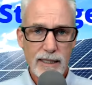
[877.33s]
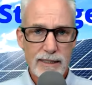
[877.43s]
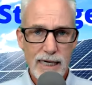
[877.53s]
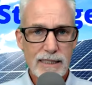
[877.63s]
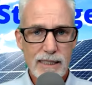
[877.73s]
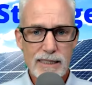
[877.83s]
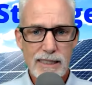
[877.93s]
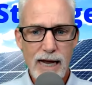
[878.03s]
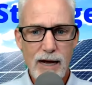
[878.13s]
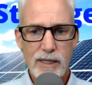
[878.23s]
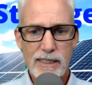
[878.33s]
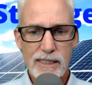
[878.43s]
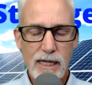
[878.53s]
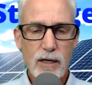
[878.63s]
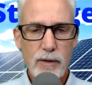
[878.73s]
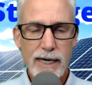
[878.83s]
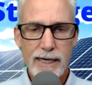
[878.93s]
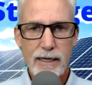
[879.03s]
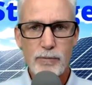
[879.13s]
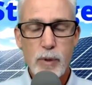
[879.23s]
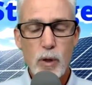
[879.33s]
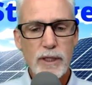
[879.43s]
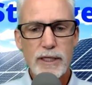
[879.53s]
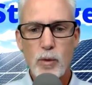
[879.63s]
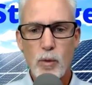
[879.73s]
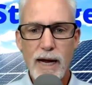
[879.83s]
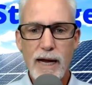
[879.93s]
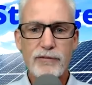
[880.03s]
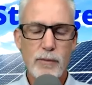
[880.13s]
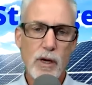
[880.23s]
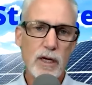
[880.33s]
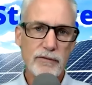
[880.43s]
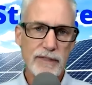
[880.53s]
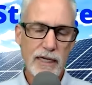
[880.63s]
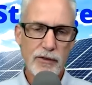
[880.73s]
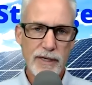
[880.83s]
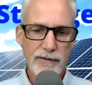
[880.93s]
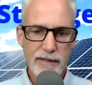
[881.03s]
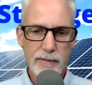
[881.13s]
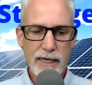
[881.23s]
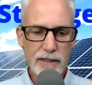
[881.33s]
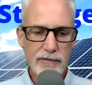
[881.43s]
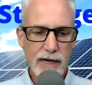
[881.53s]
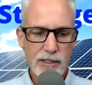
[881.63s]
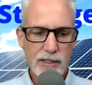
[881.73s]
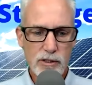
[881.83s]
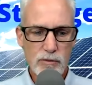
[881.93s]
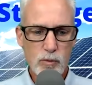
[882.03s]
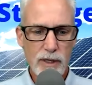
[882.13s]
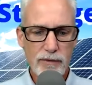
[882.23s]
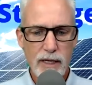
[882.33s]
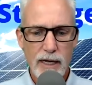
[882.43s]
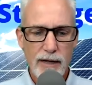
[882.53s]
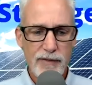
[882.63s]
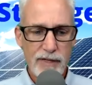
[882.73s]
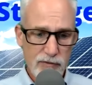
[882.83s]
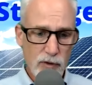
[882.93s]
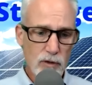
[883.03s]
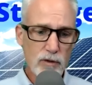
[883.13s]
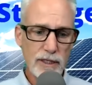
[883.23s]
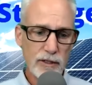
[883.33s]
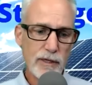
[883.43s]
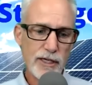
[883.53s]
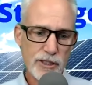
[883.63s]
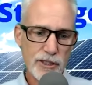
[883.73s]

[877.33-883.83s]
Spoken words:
Tesla's now accelerating and pulling away from all of the other EV manufacturers with this vertical integration.